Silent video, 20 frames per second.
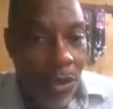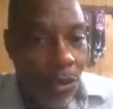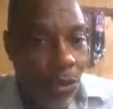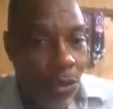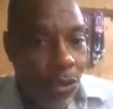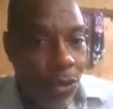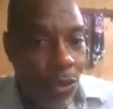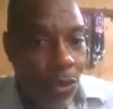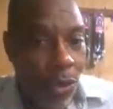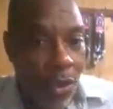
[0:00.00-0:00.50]

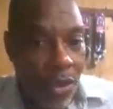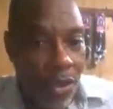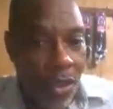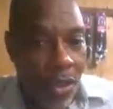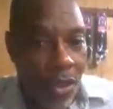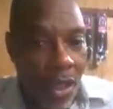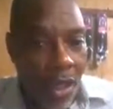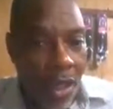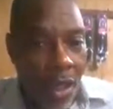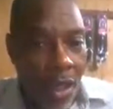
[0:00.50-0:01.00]
source,
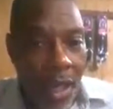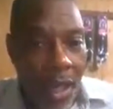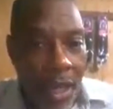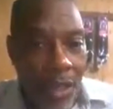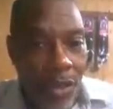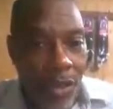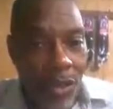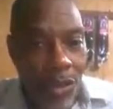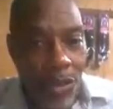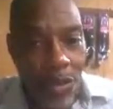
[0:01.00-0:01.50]
and that
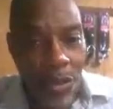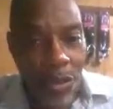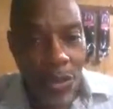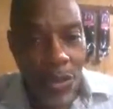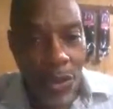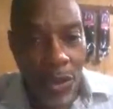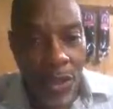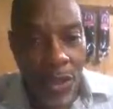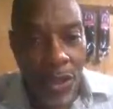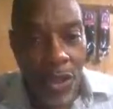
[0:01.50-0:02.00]
news source
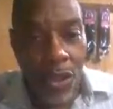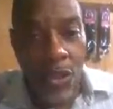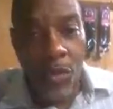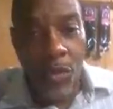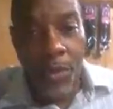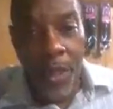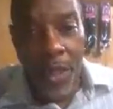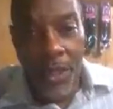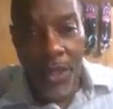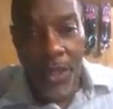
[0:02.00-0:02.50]
is
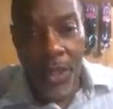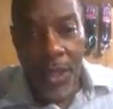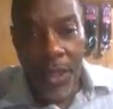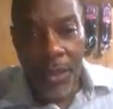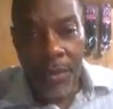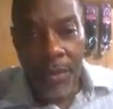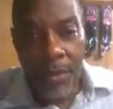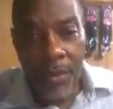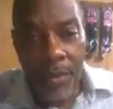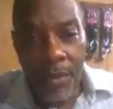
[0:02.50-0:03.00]
dubious.
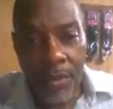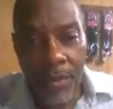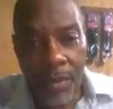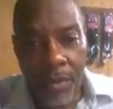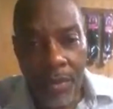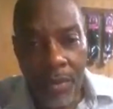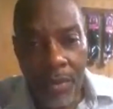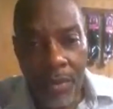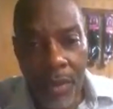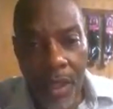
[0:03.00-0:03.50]

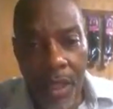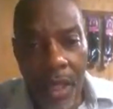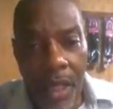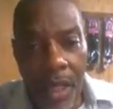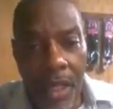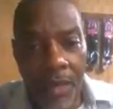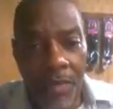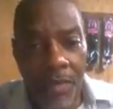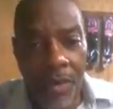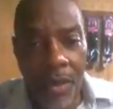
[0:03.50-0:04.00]
It ain't
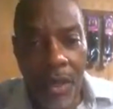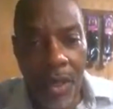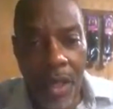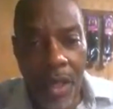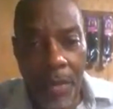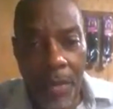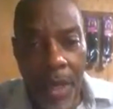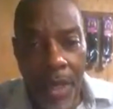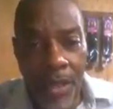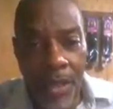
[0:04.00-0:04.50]
even
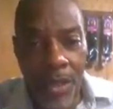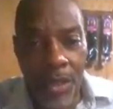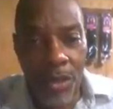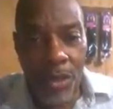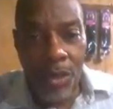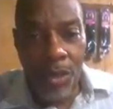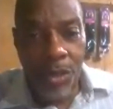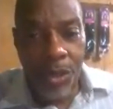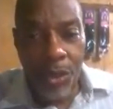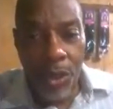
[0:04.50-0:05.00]
the
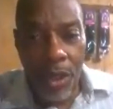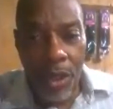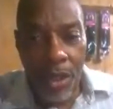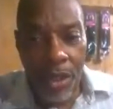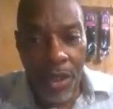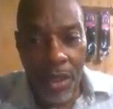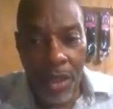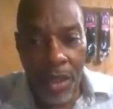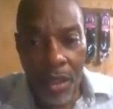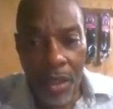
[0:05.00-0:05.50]
major news
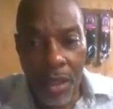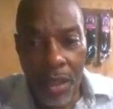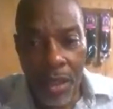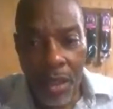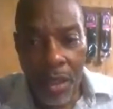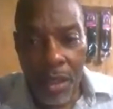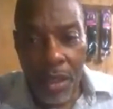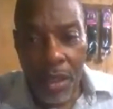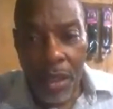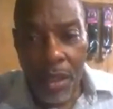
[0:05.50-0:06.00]
source.
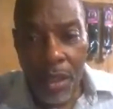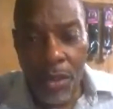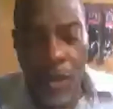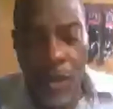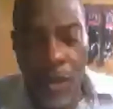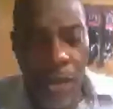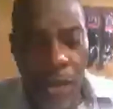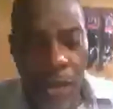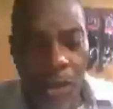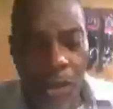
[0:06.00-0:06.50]
You
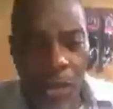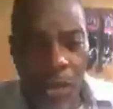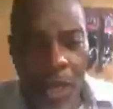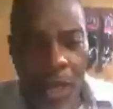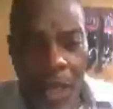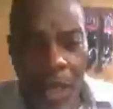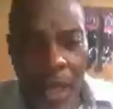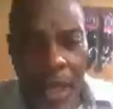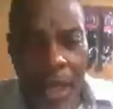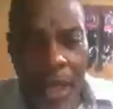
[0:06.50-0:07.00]

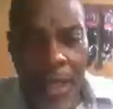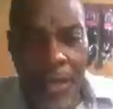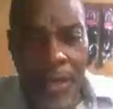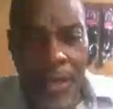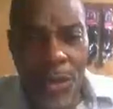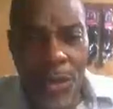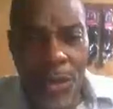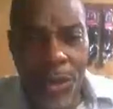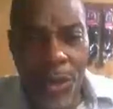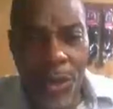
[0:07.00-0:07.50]
reading like this
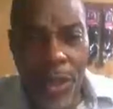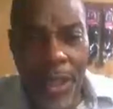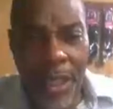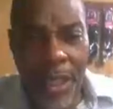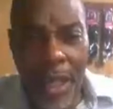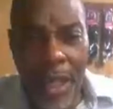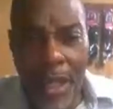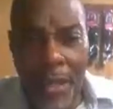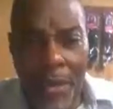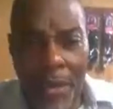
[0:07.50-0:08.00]

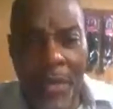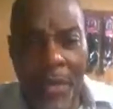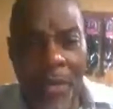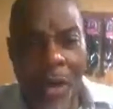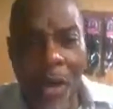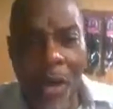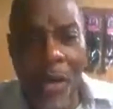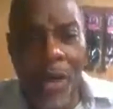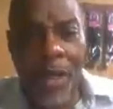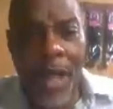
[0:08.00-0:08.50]
news source said
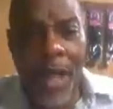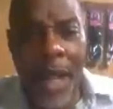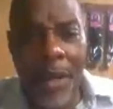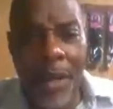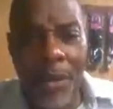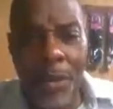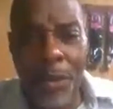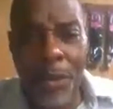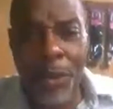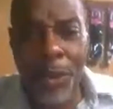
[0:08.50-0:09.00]
it, you never
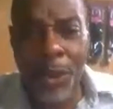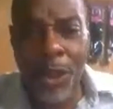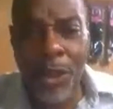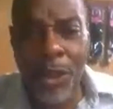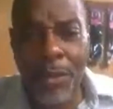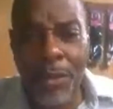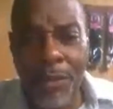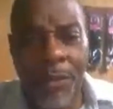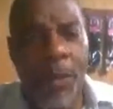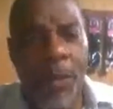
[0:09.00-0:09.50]
heard of that
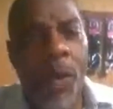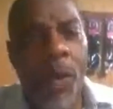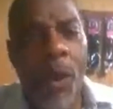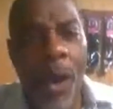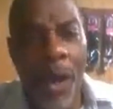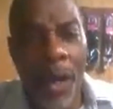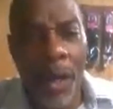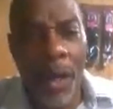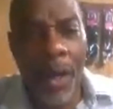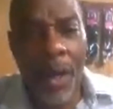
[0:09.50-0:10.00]
news source
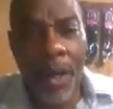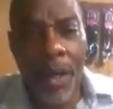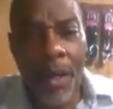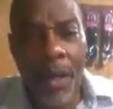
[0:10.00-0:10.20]
before.